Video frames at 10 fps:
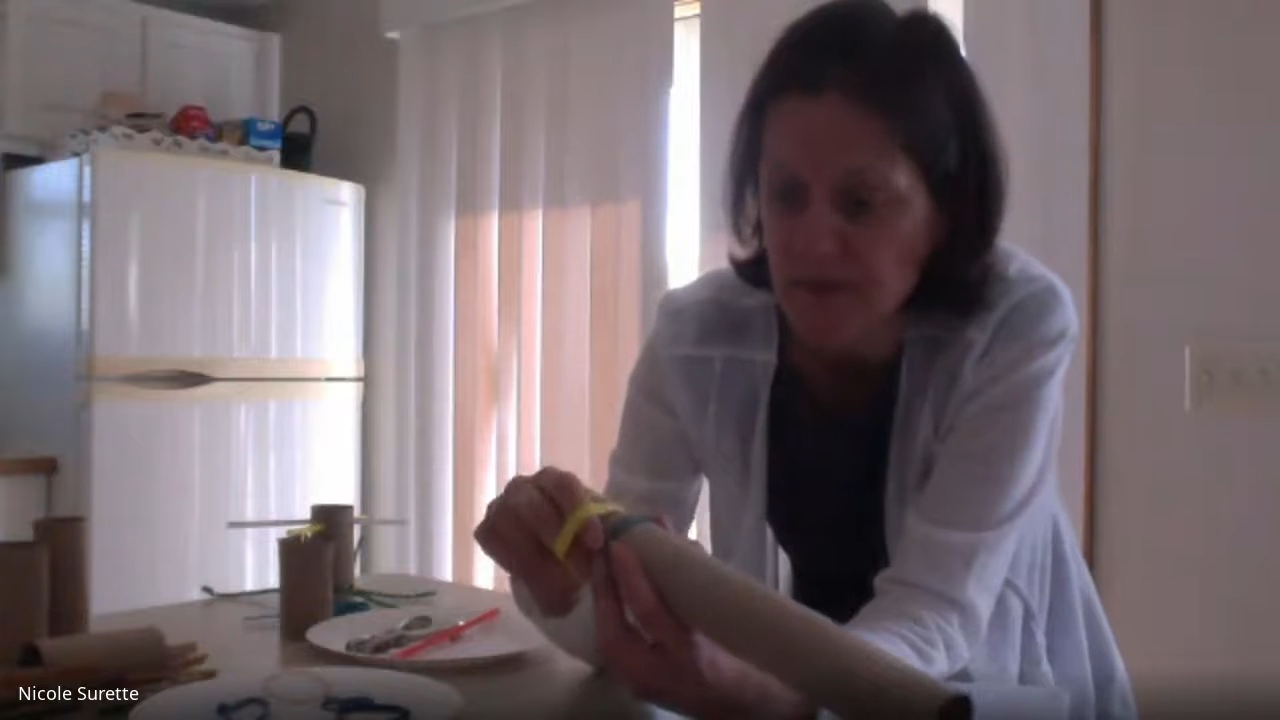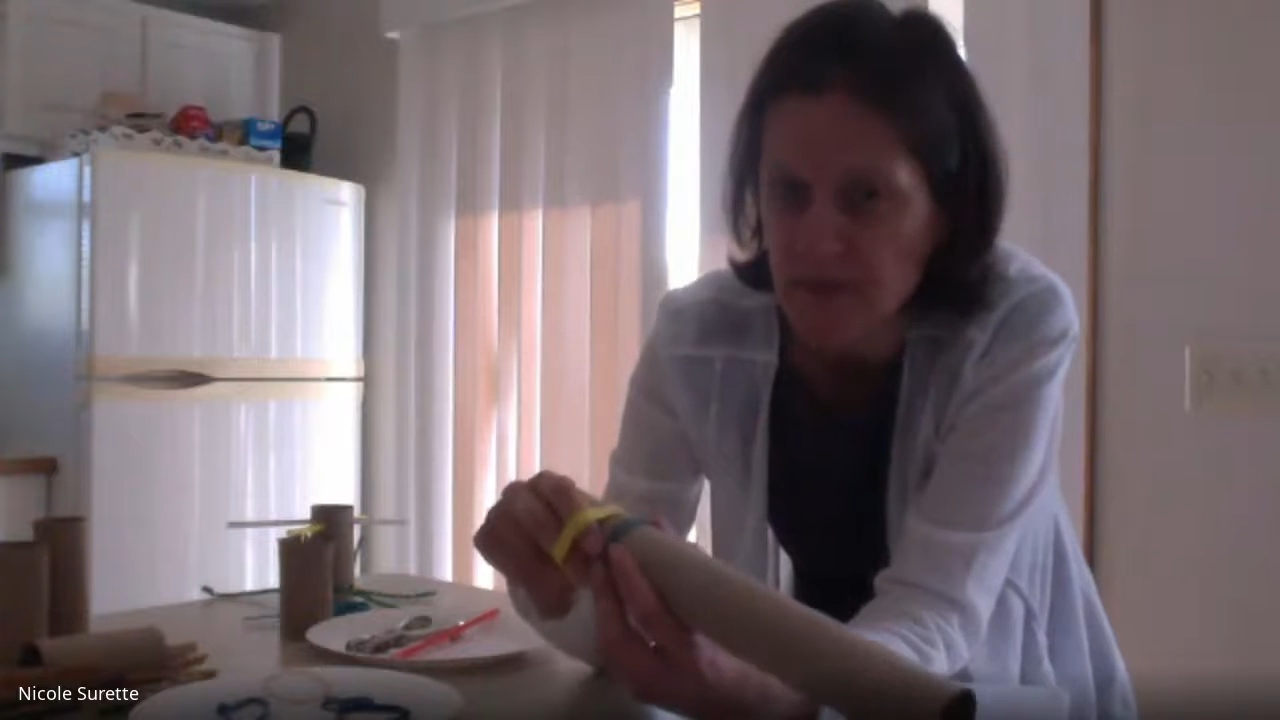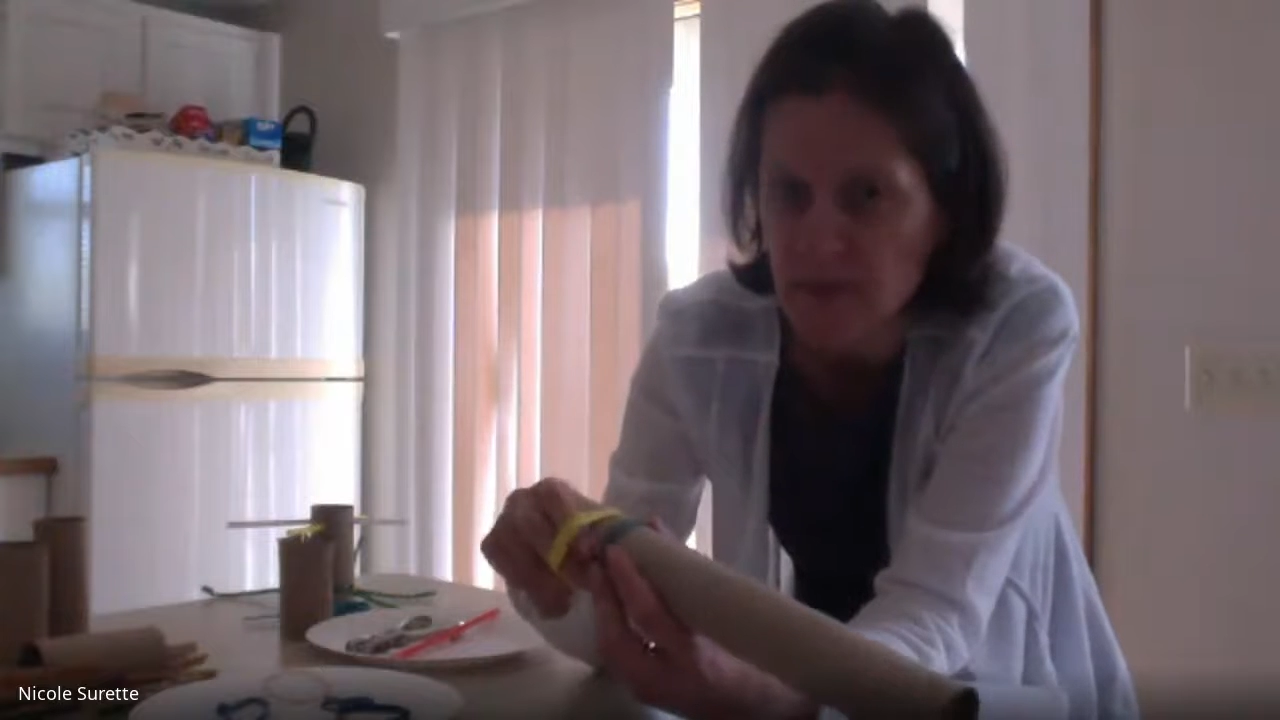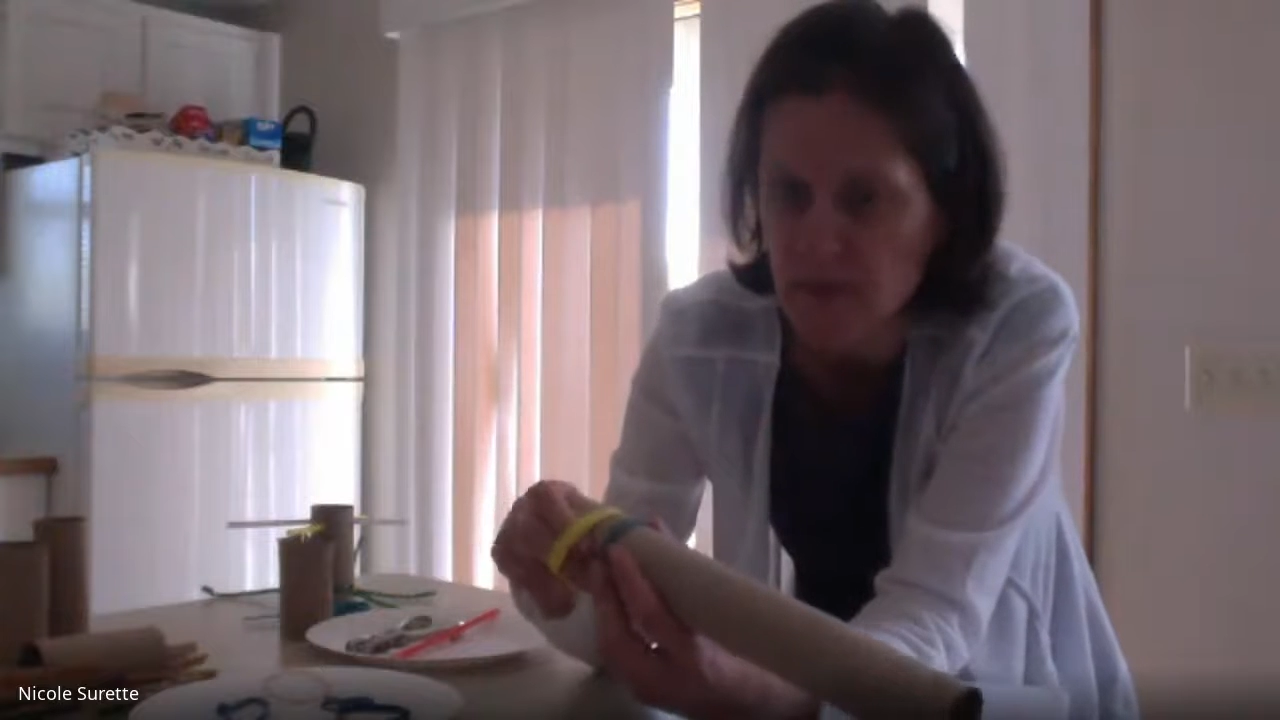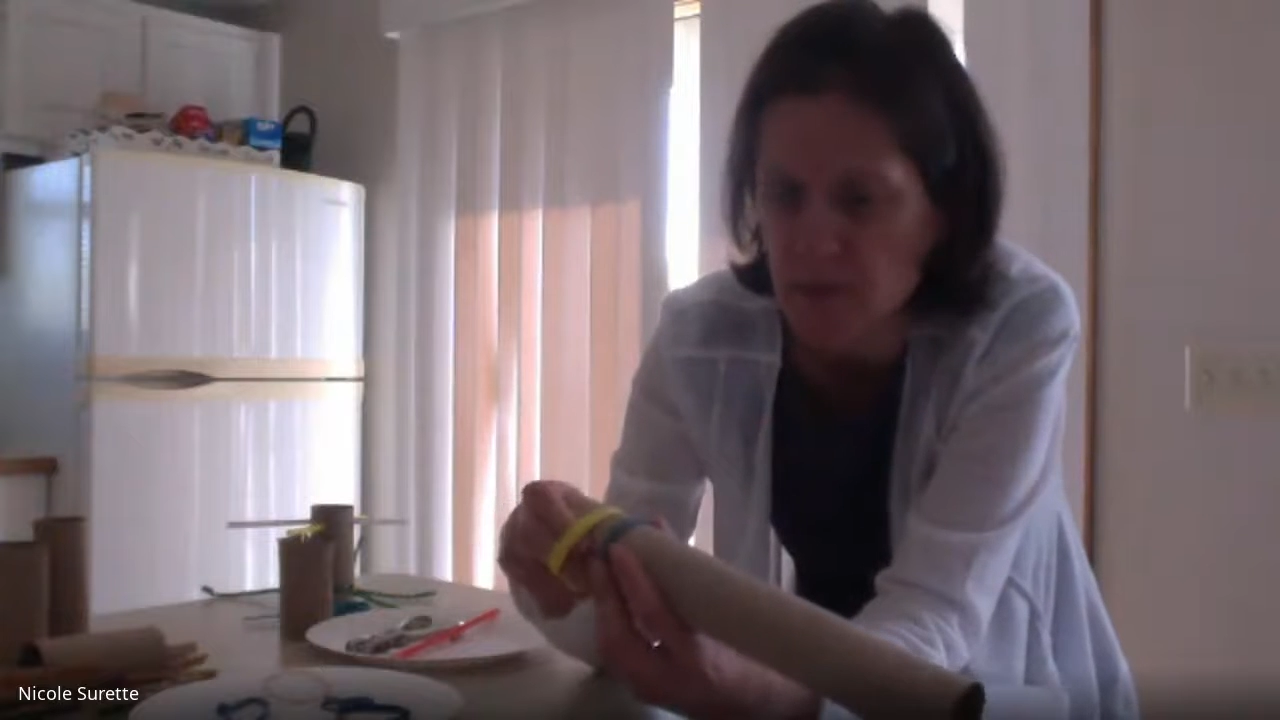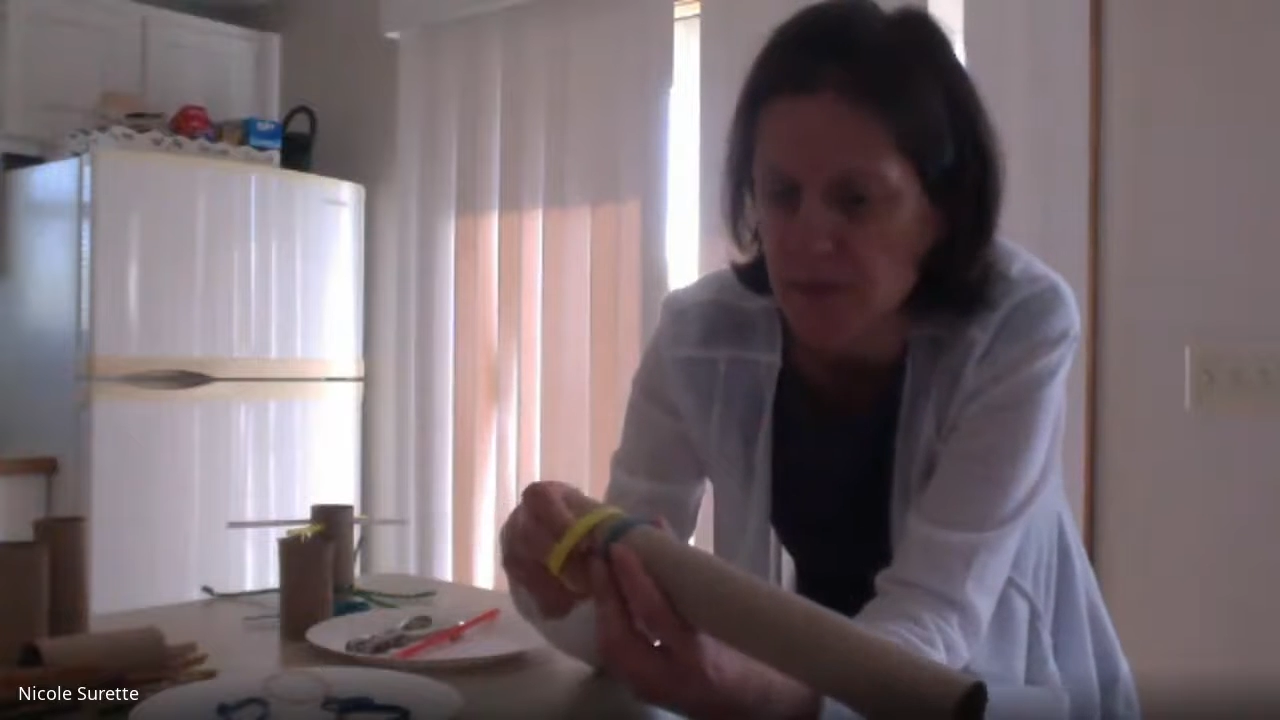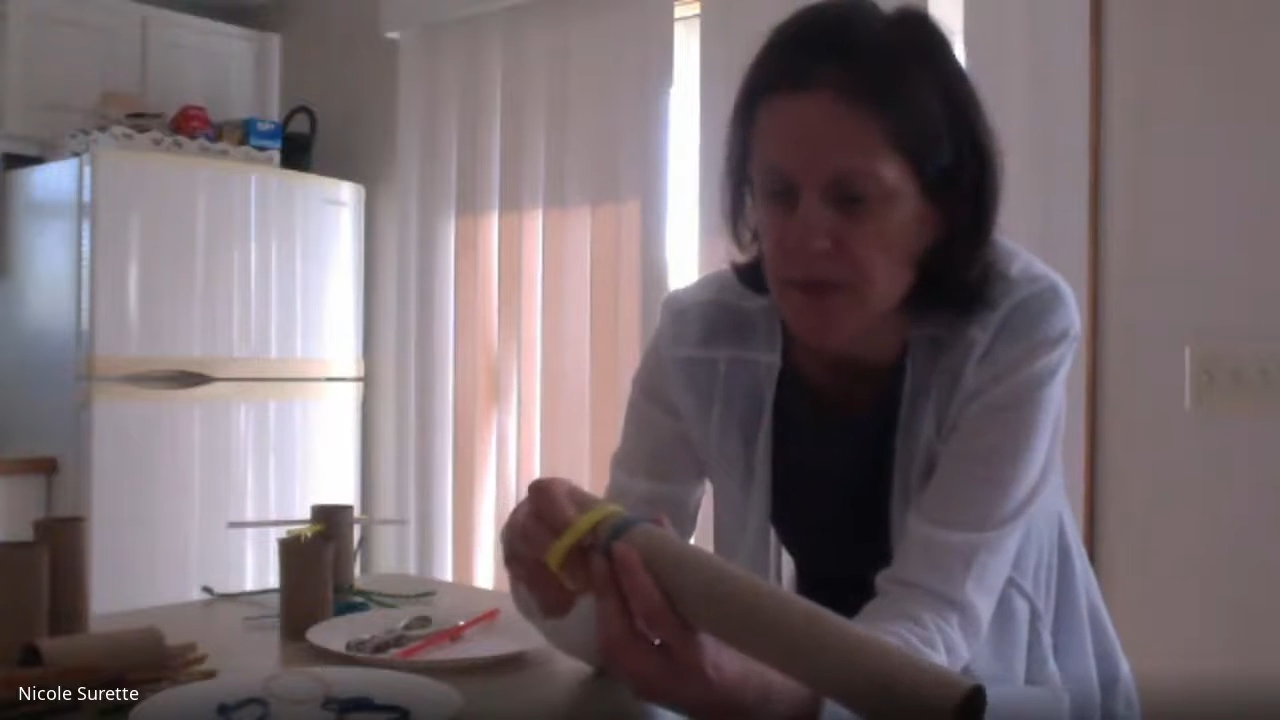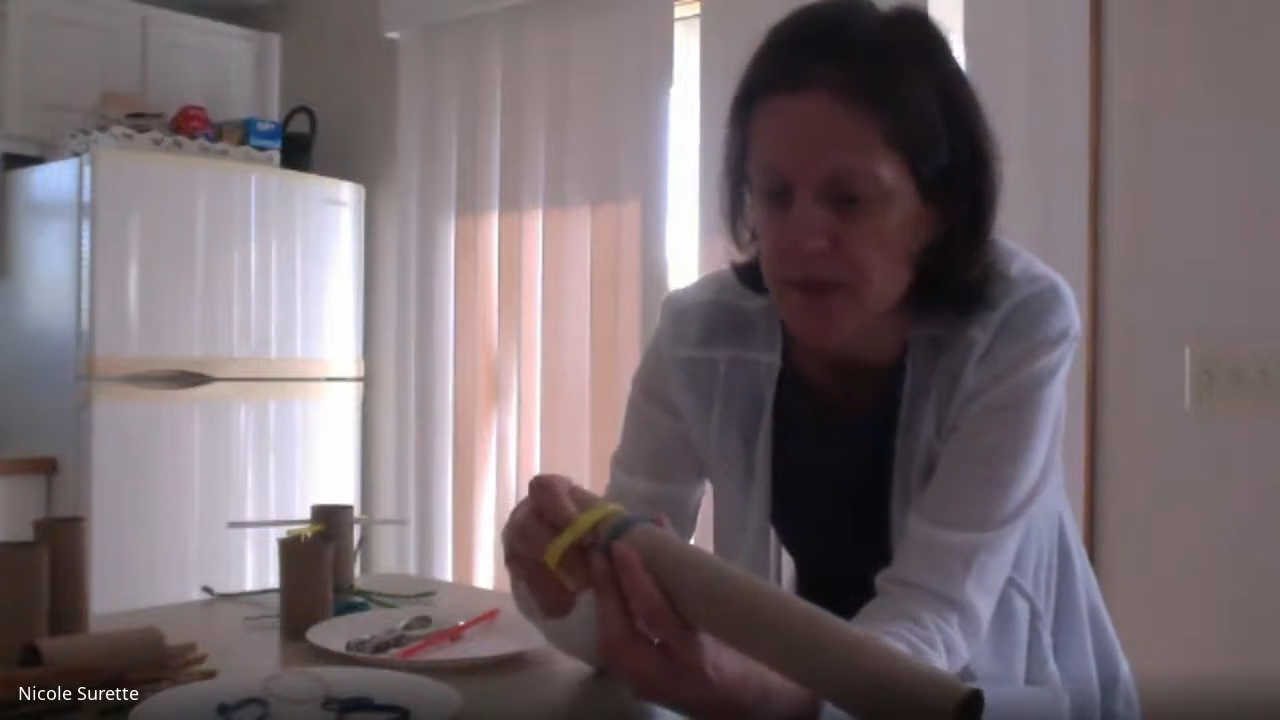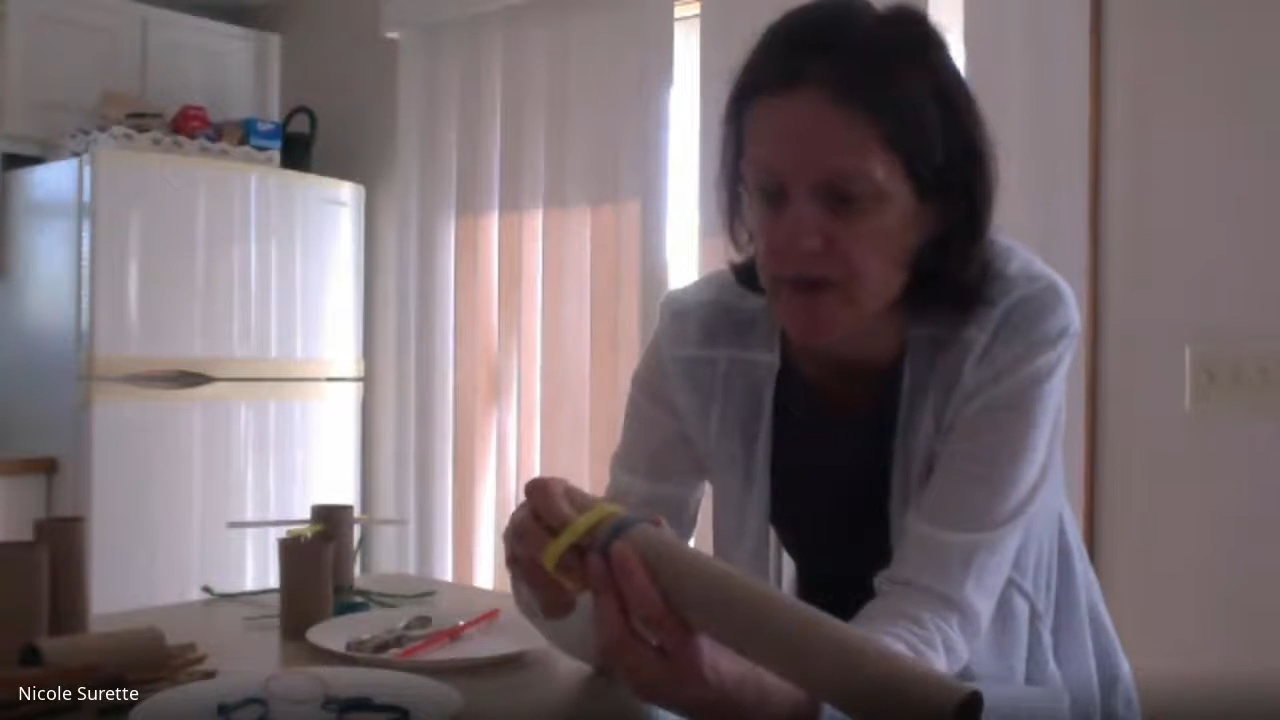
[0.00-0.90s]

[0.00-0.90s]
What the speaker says: So put it